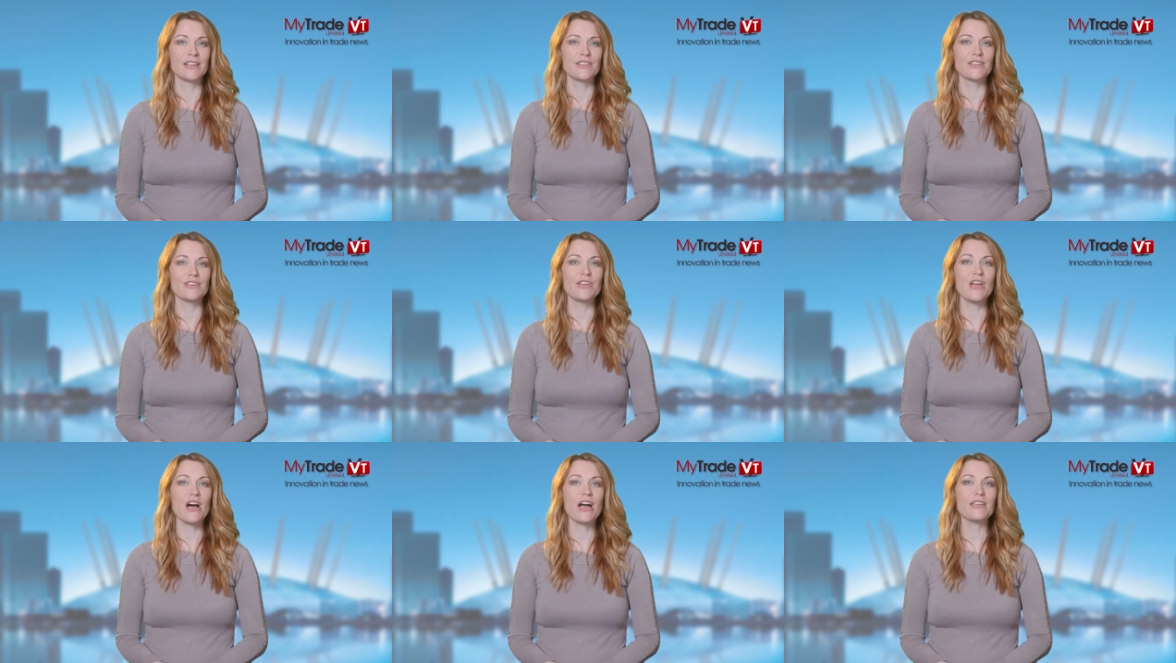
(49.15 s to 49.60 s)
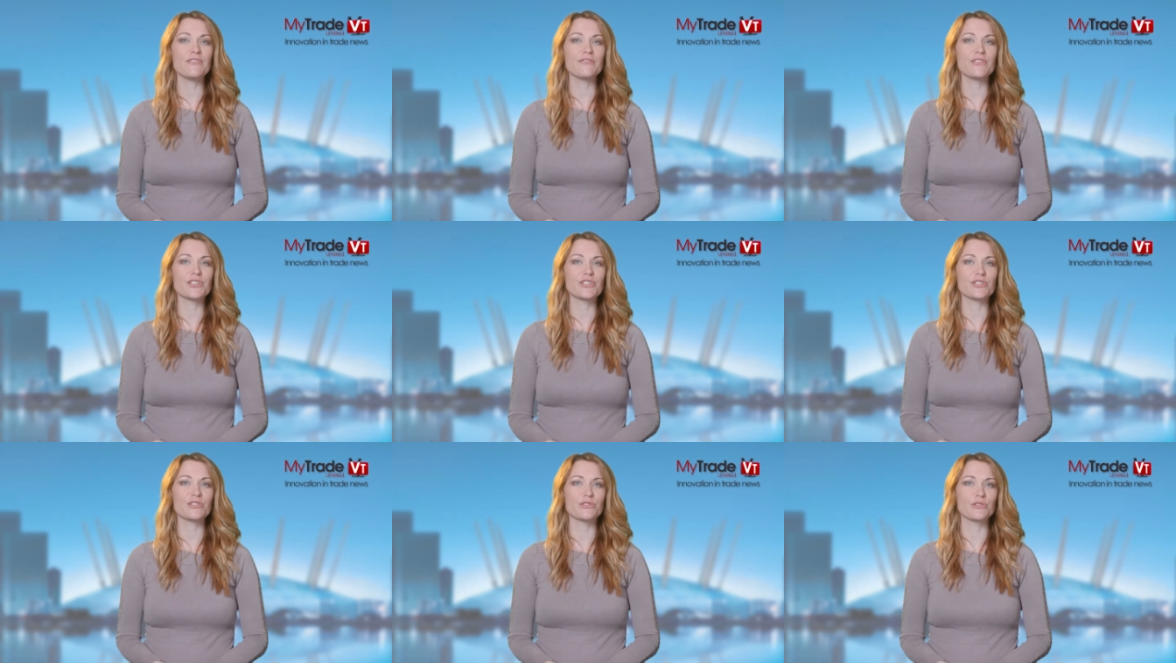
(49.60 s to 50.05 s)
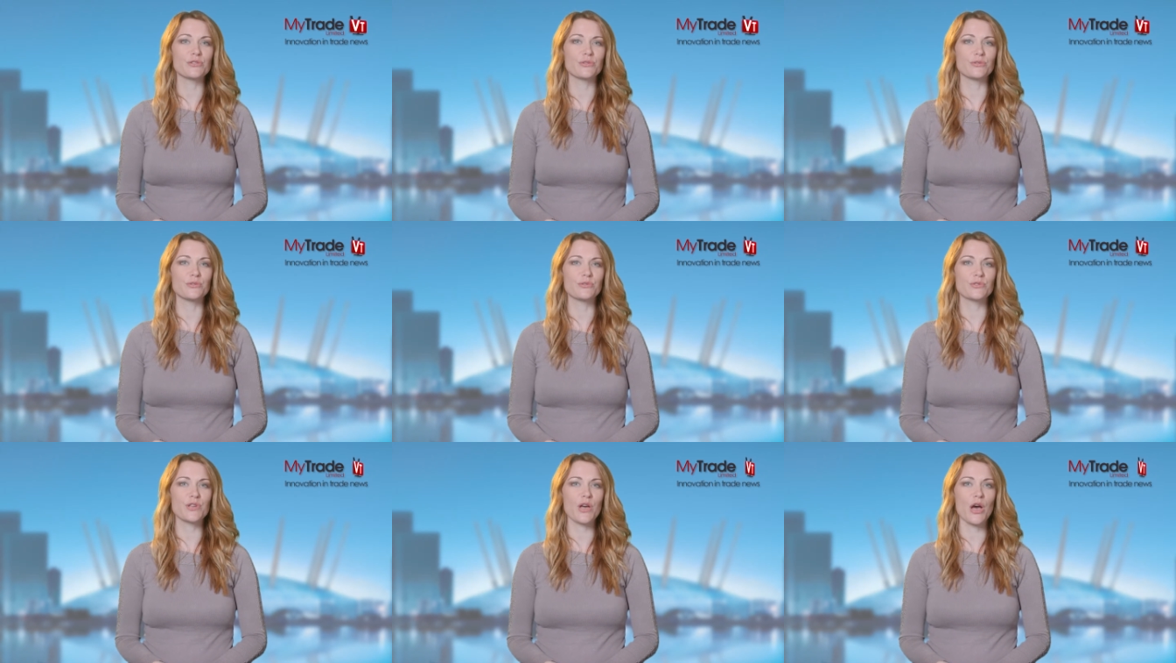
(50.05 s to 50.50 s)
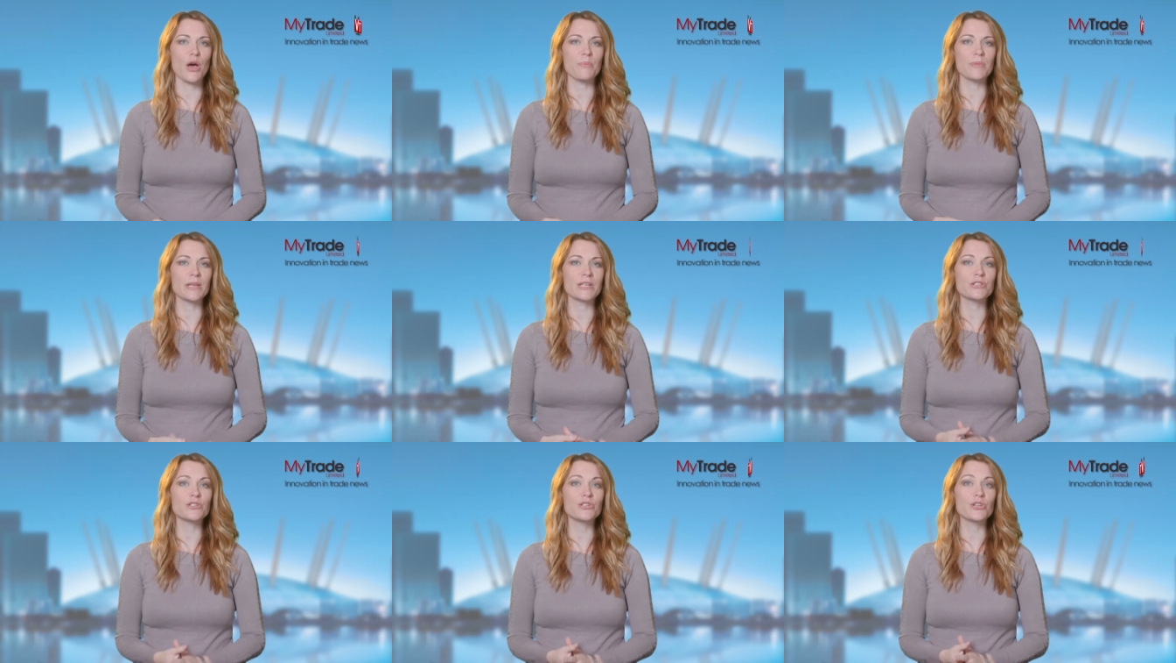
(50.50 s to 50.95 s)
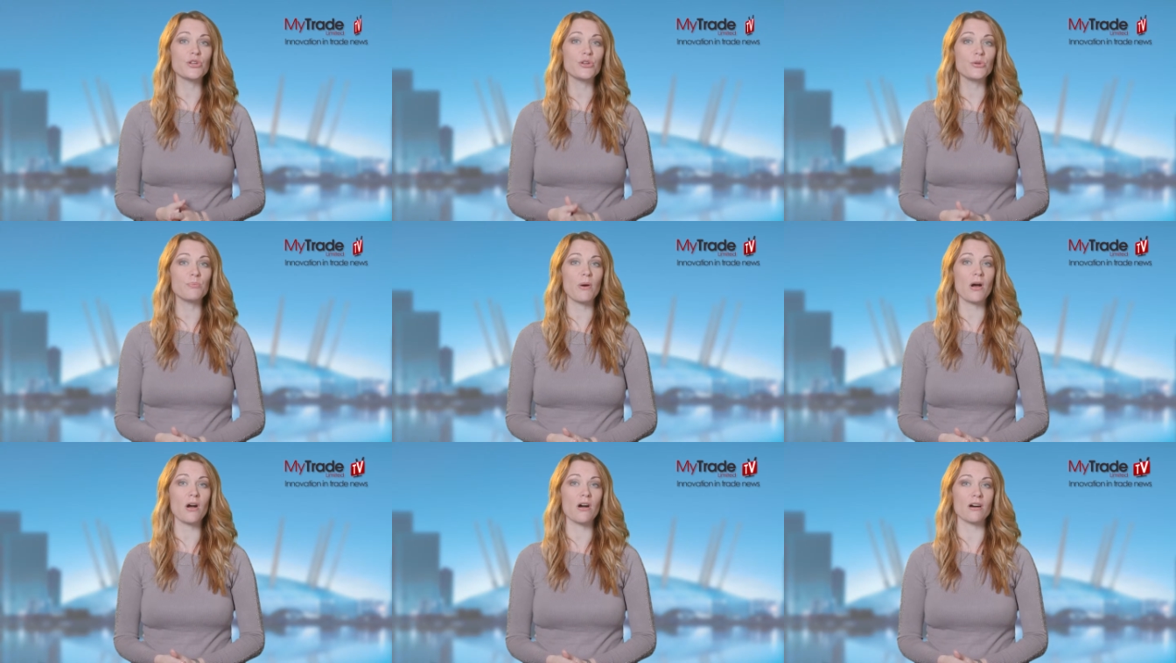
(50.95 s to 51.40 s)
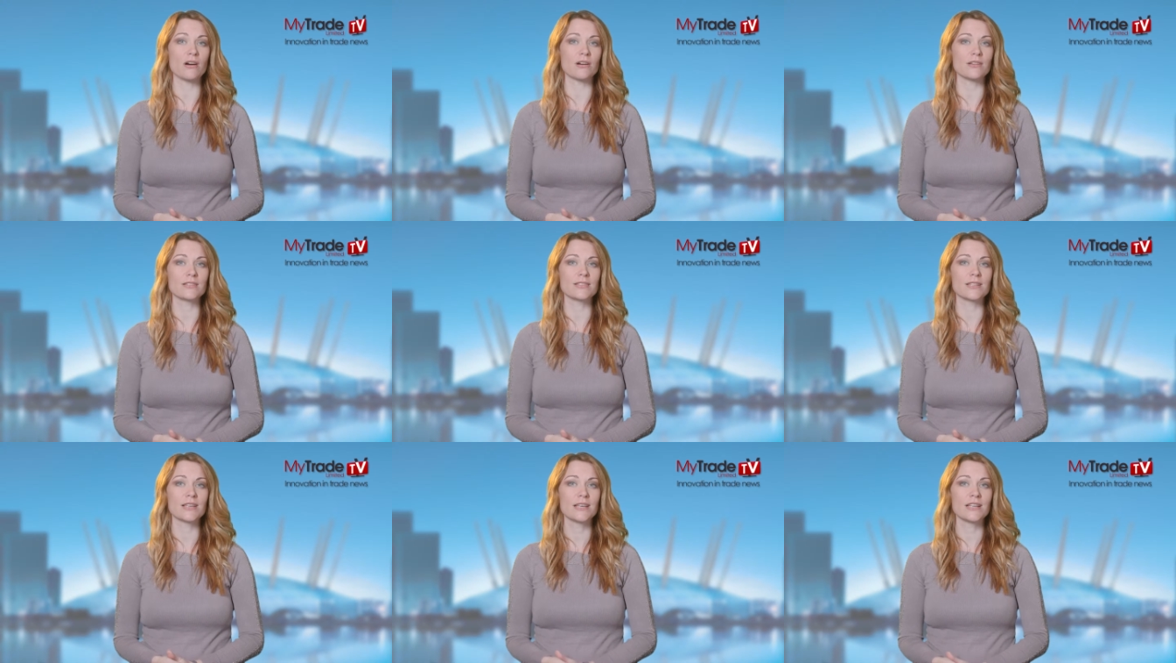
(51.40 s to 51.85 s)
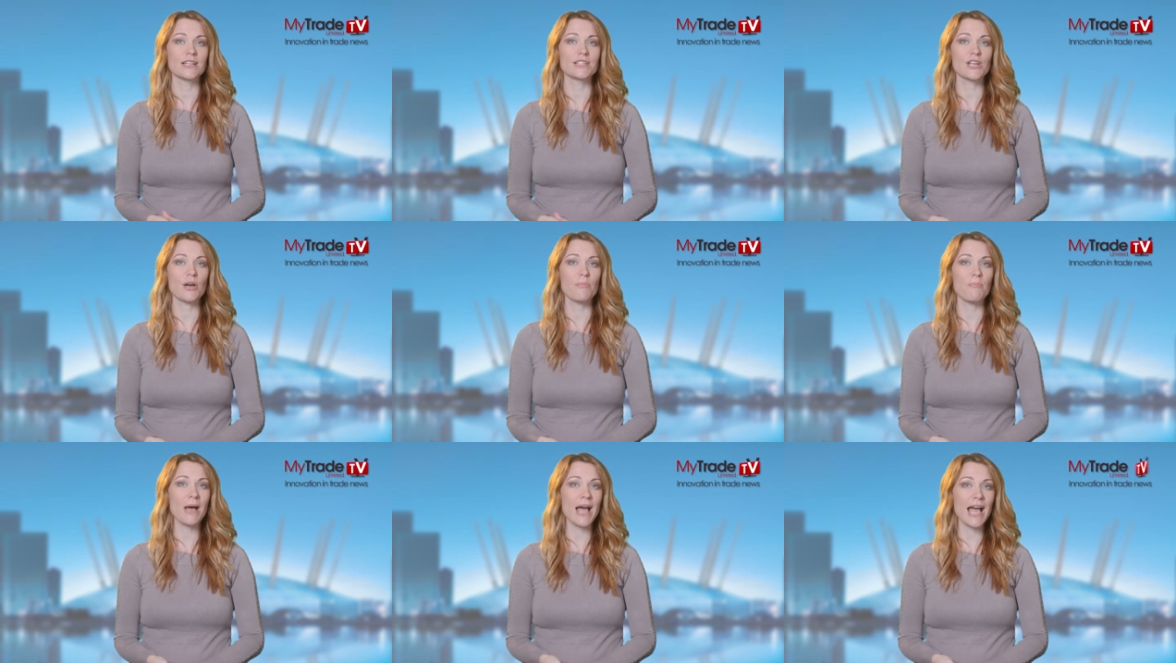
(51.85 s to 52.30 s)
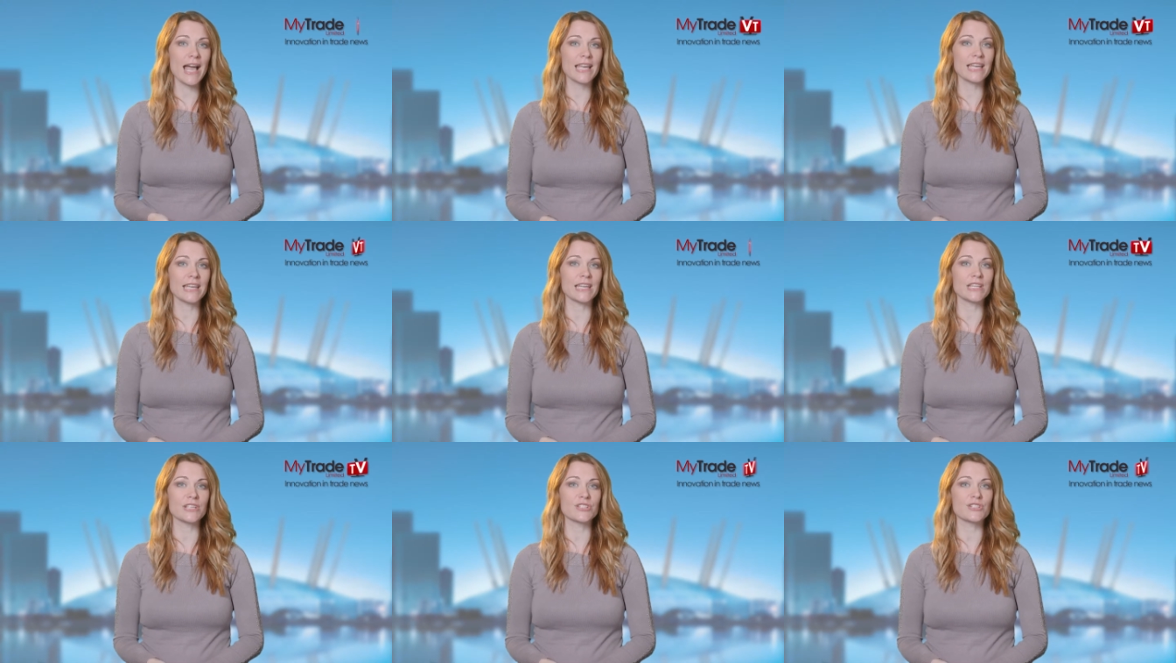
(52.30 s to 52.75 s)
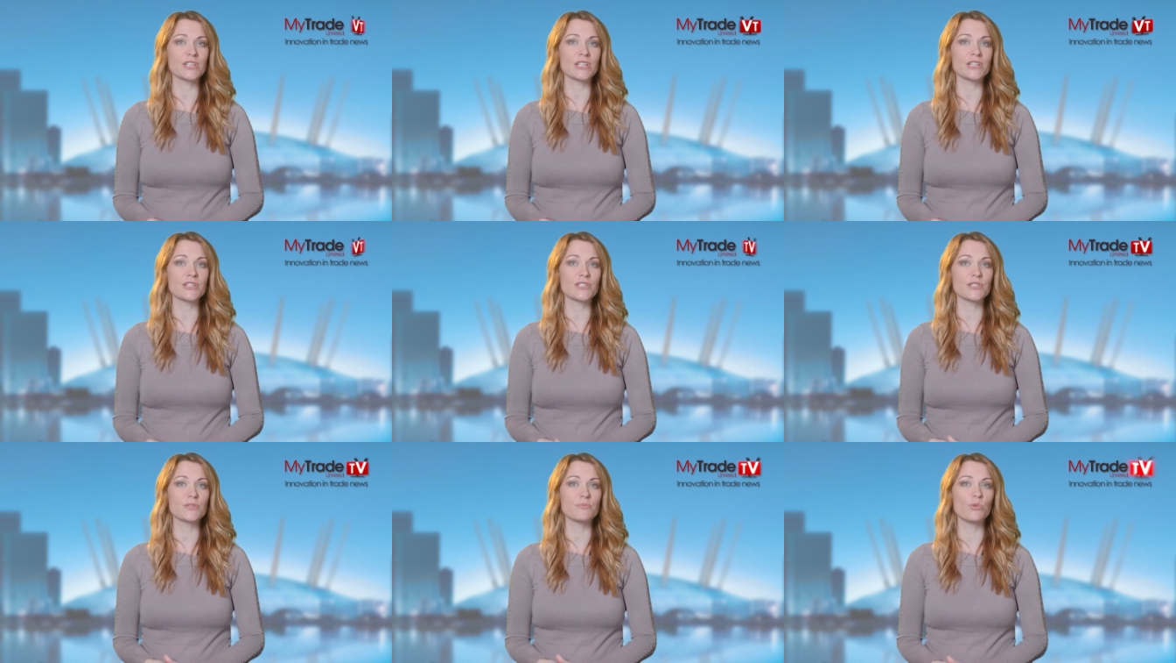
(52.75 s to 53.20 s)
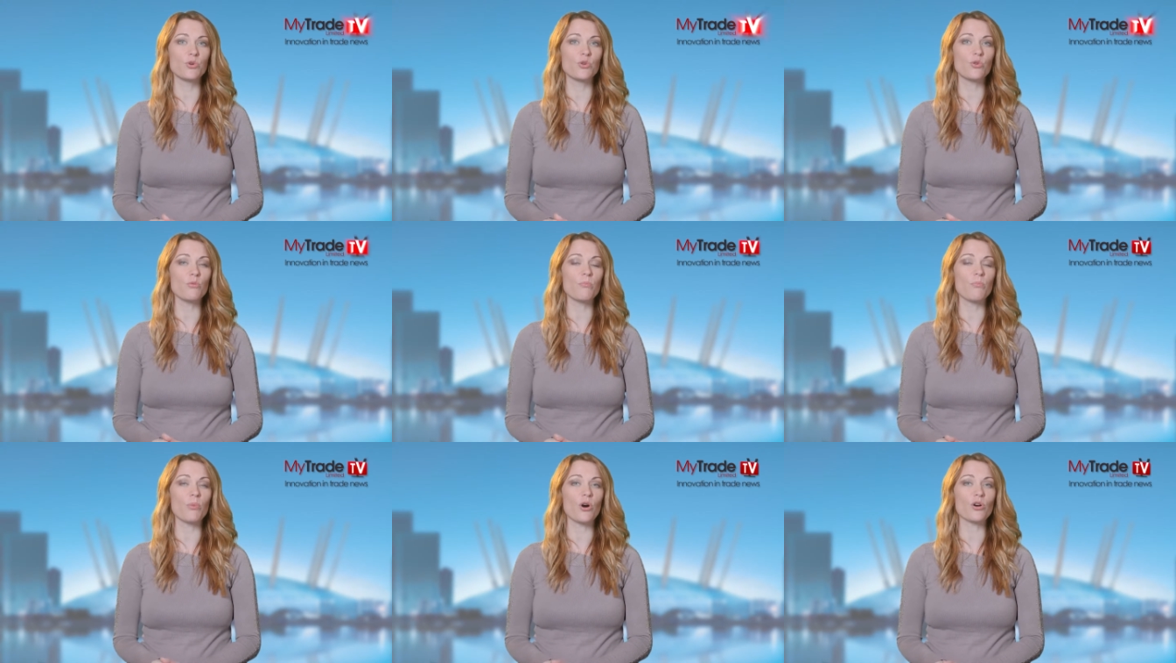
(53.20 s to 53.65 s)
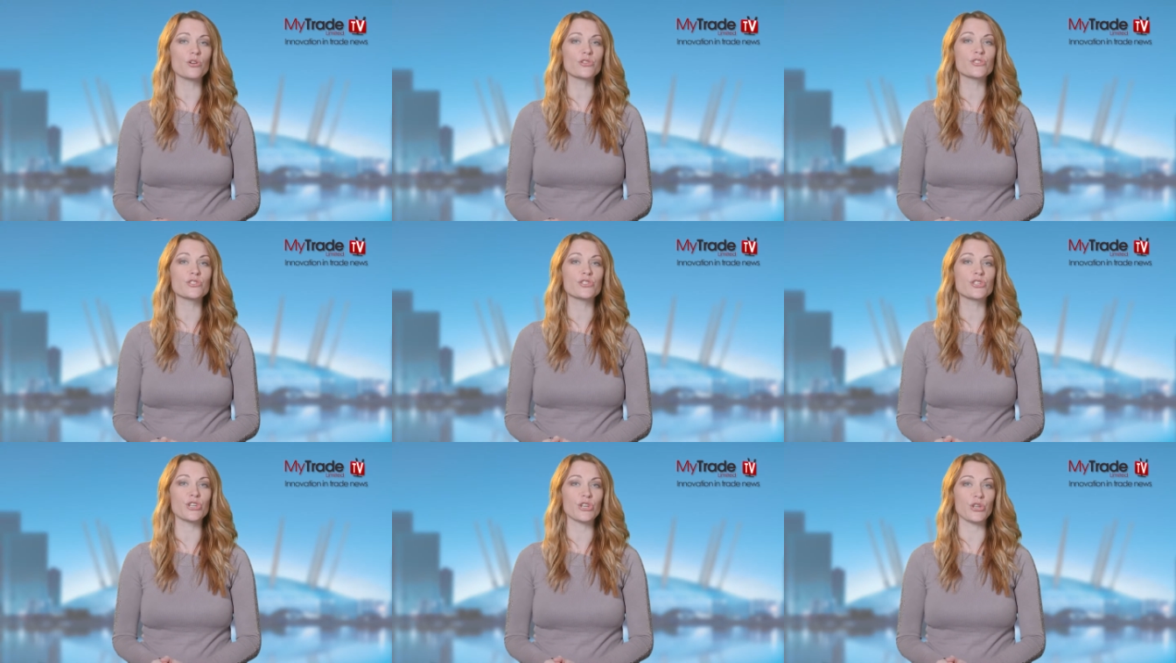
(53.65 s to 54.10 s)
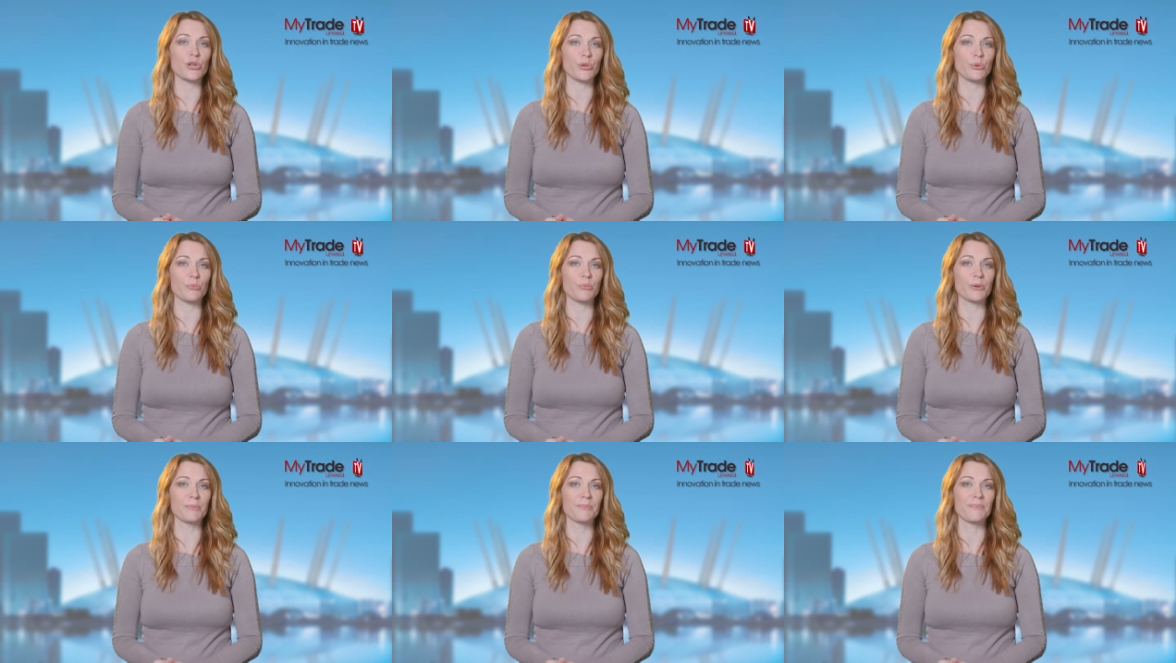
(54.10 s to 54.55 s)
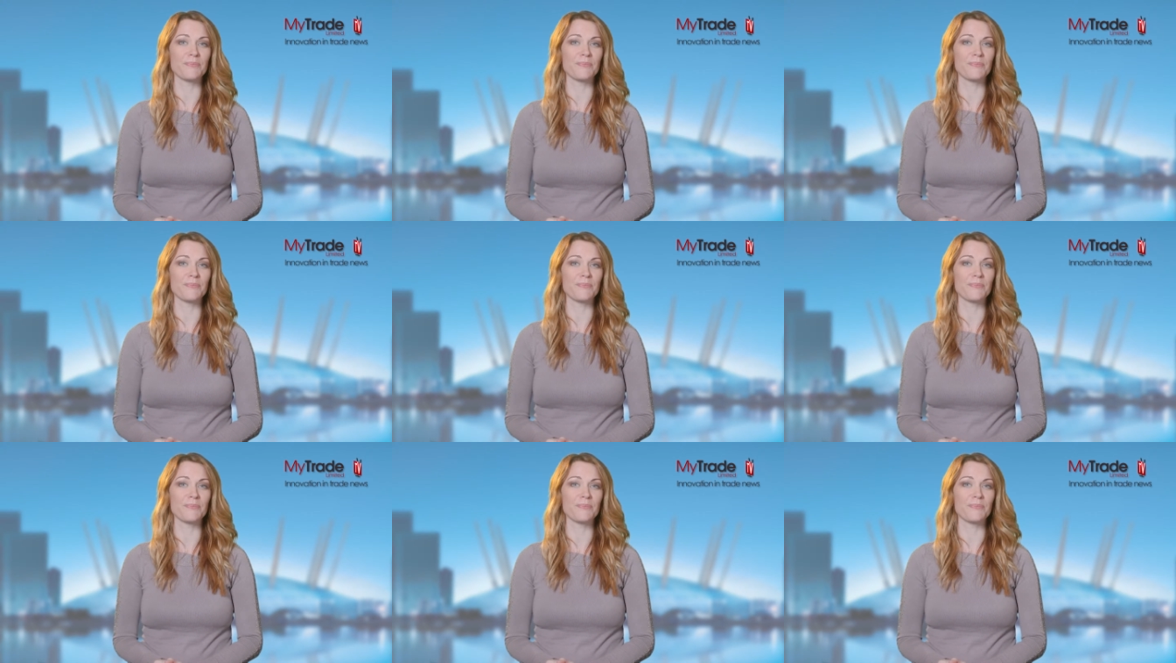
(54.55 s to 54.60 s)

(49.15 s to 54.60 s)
The night vision tools come in two parts and are packaged in a small box tube.